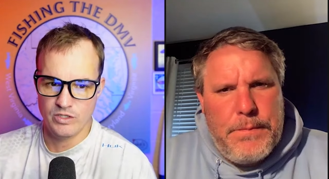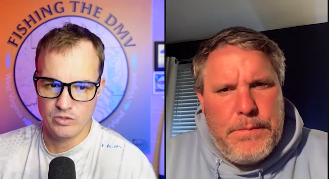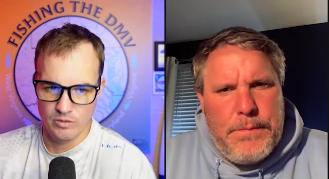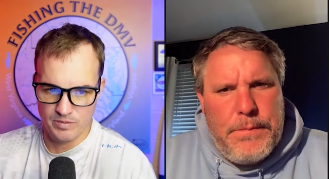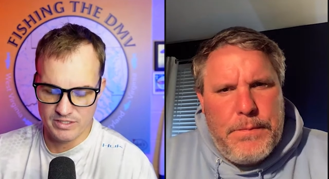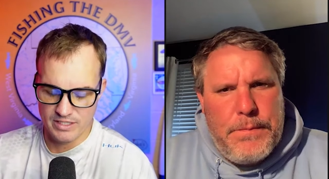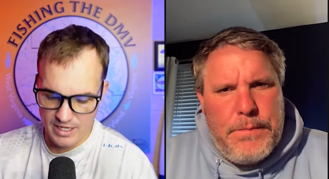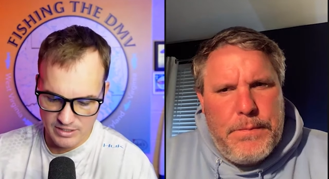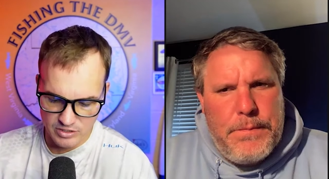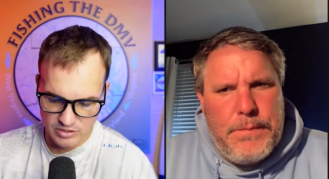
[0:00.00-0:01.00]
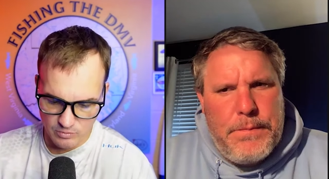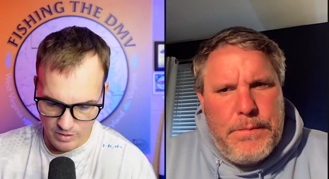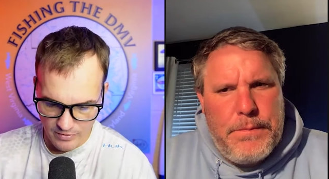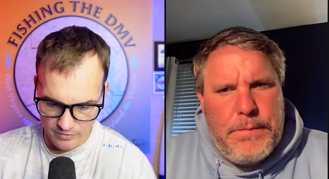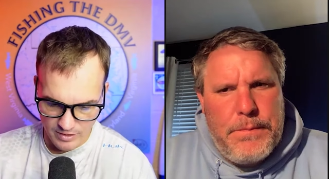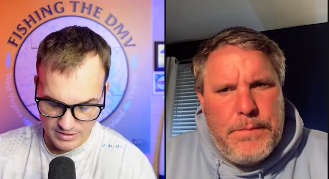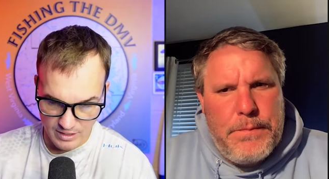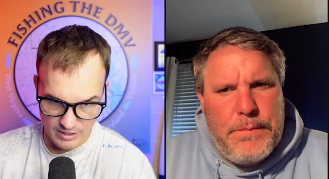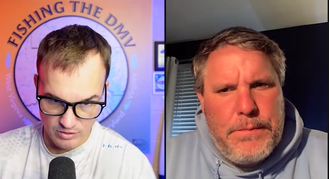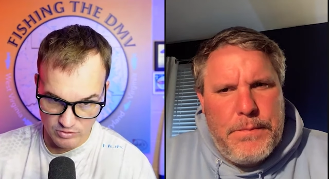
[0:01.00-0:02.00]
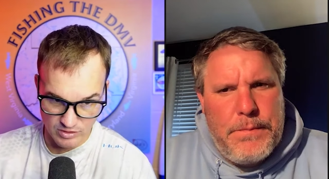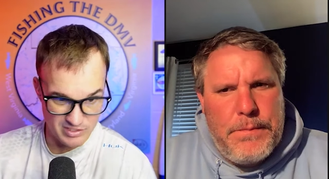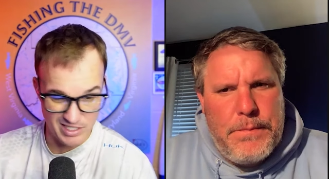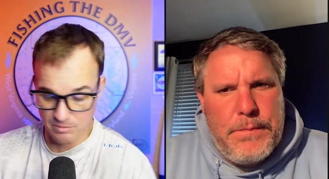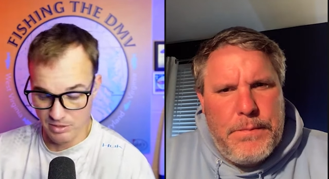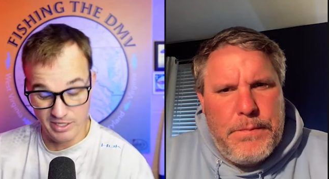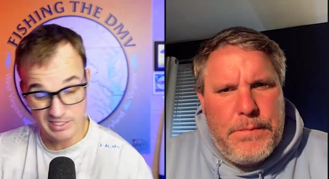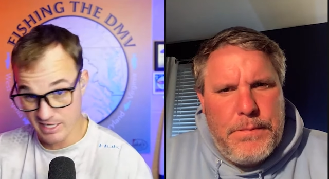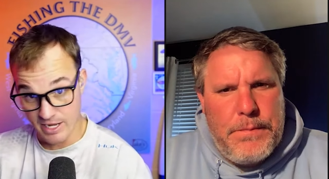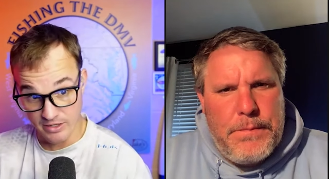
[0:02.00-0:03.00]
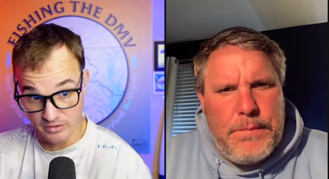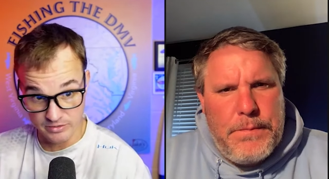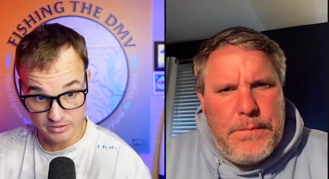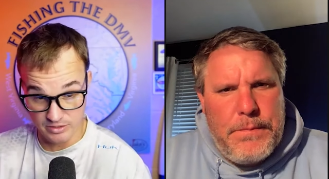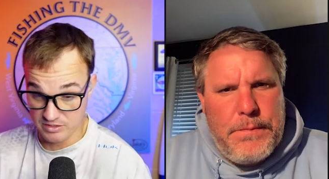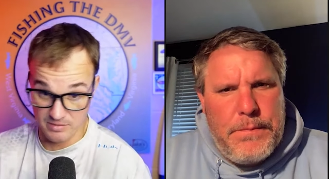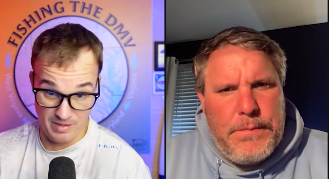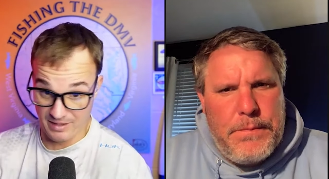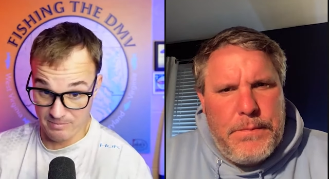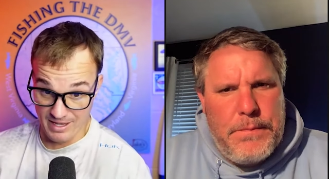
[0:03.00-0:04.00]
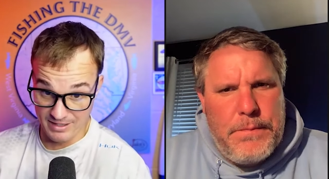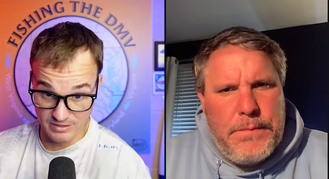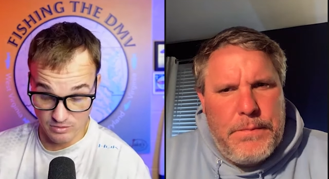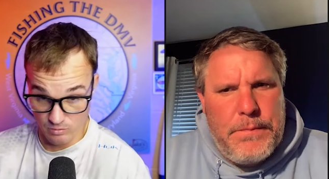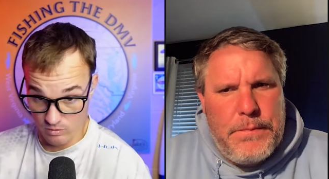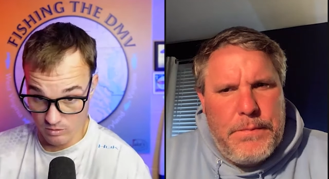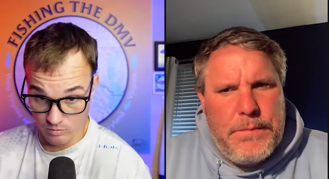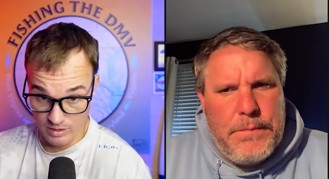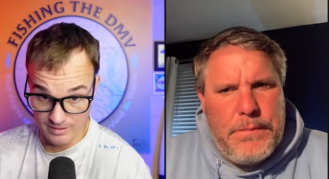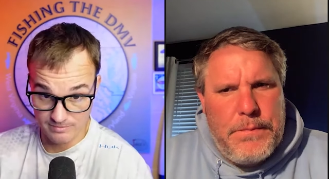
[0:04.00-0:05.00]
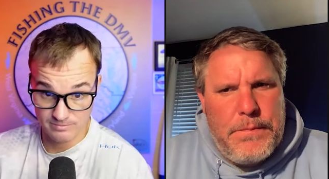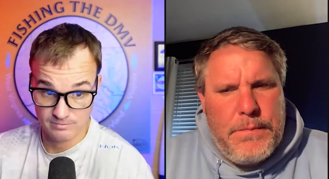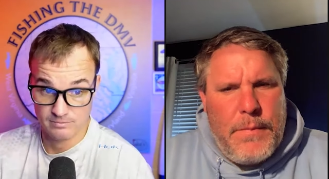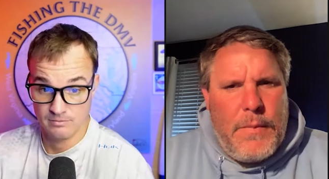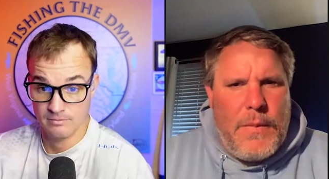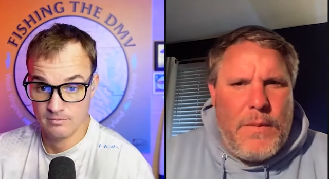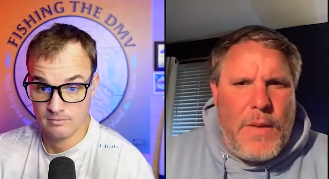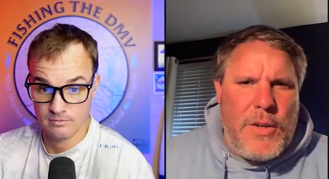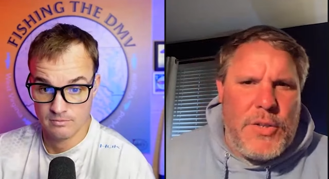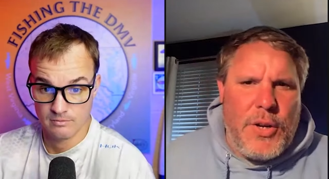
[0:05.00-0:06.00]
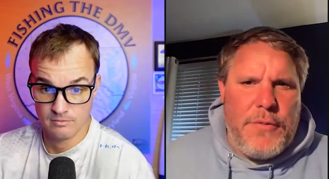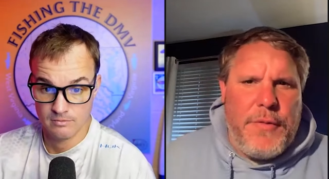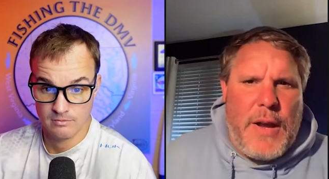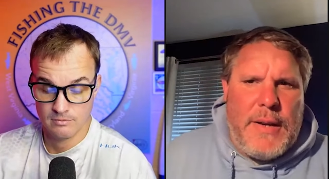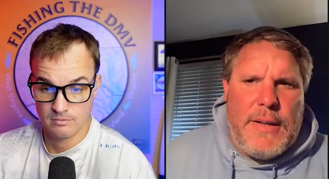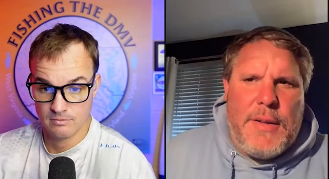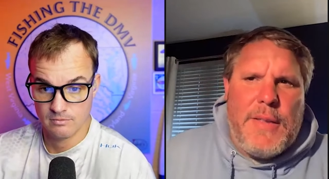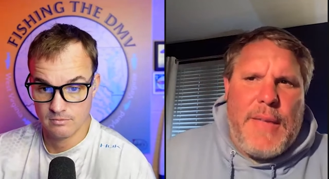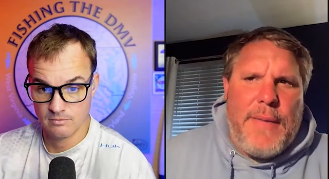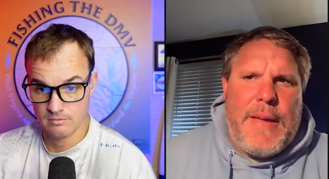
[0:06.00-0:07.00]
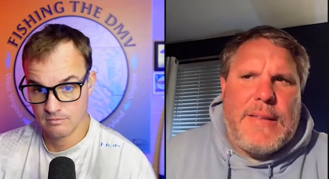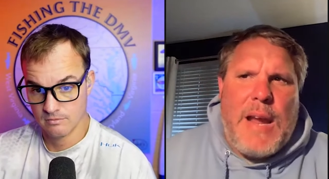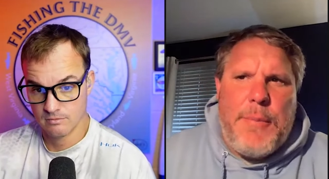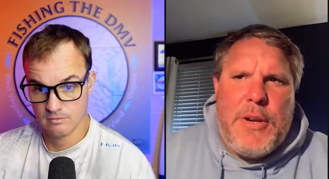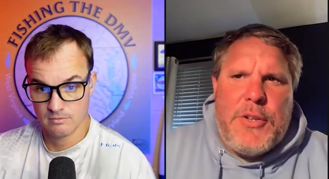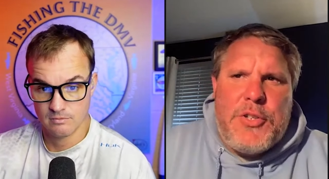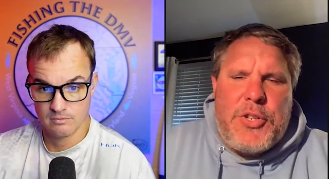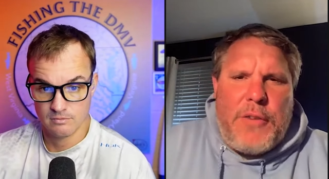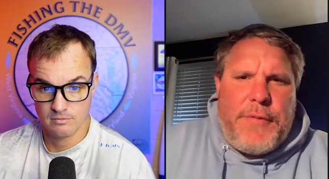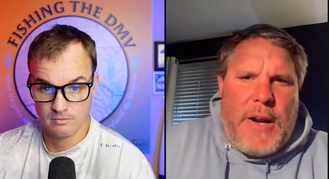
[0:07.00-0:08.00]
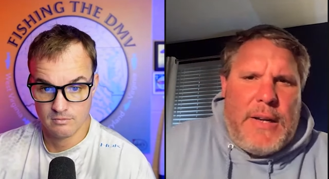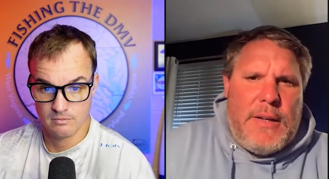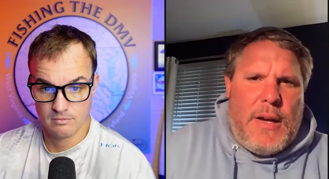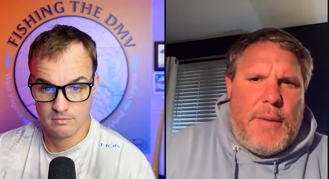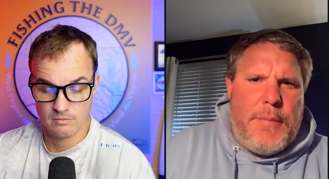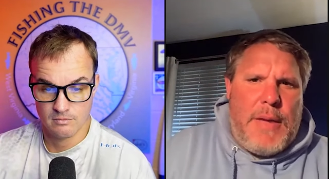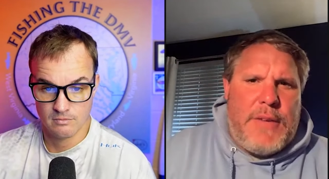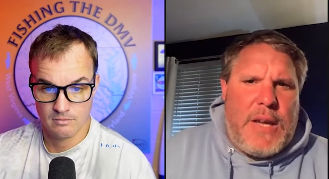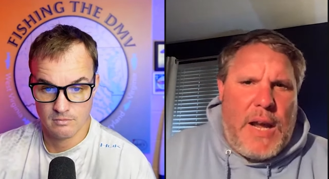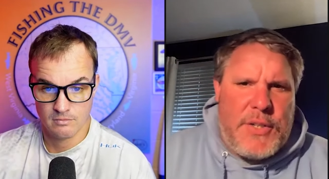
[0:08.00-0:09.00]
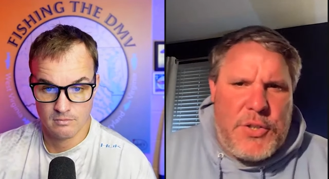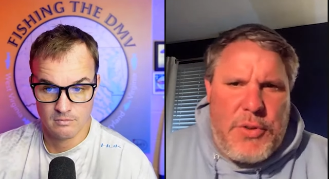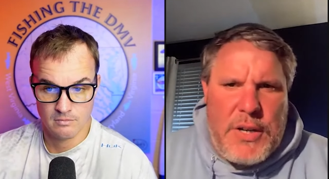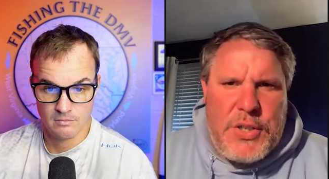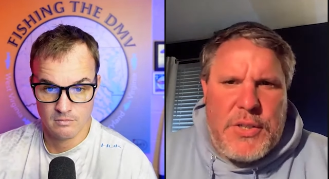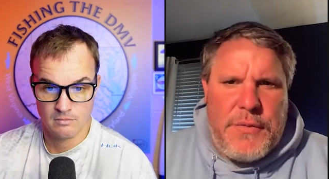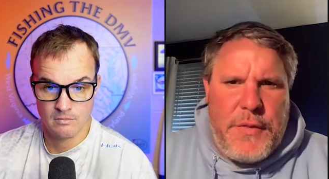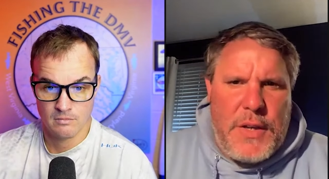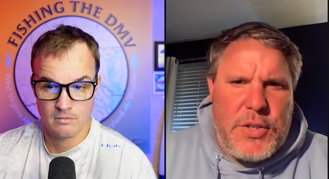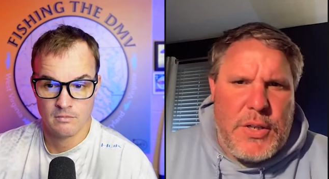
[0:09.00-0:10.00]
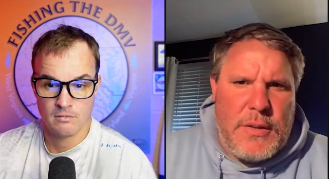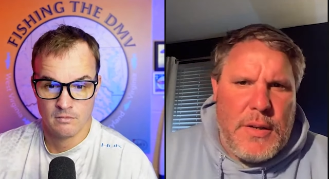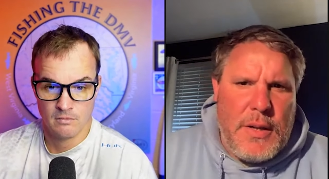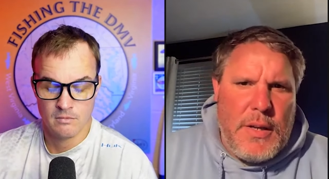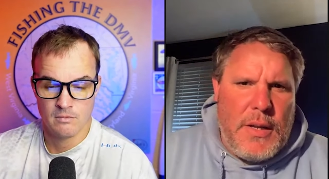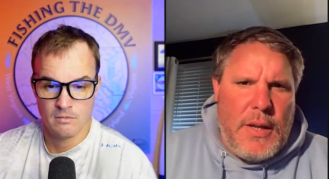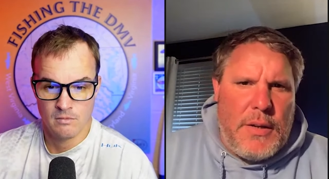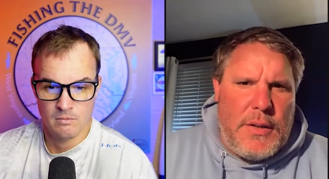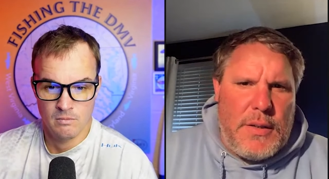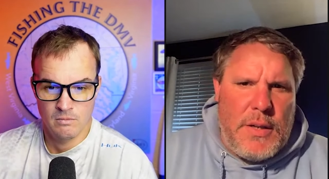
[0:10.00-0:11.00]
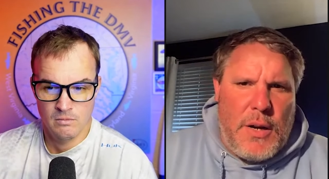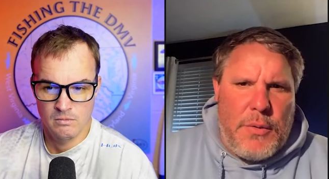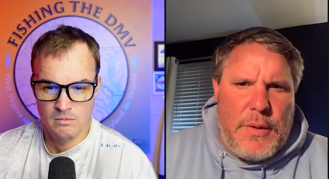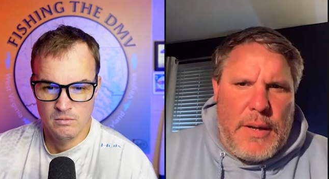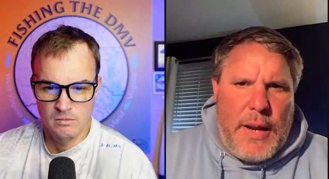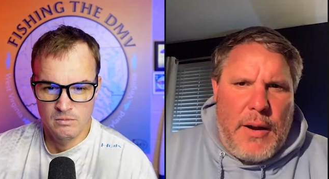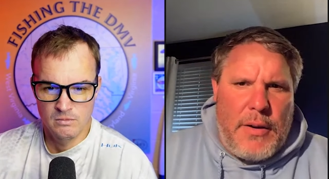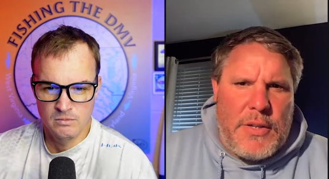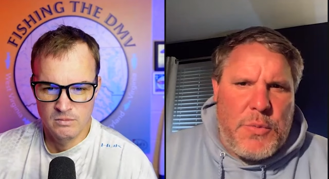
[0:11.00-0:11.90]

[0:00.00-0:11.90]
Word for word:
Speaker 1: into it besides just the weather? Is it like you start seeing bloody tails? Do you see them make beds or what?
Speaker 2: No, you start finding that time of year, you start finding heavy concentrations of fish in you know, in